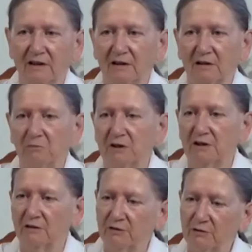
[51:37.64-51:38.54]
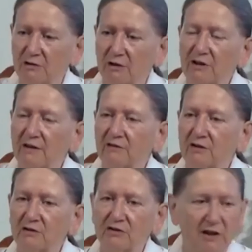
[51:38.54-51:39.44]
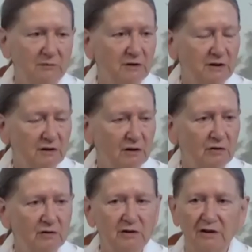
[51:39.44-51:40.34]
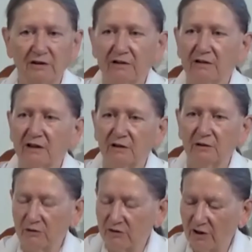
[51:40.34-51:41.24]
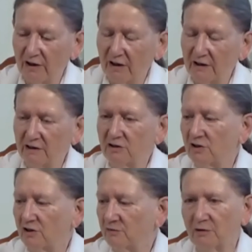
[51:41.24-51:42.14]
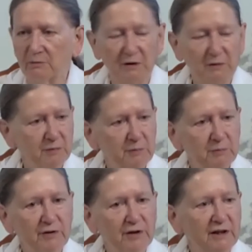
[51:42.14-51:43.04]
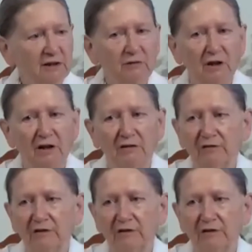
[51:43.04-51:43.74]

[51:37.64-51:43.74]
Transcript: But if you don't have contact with God, then you will take energy from the people that you love.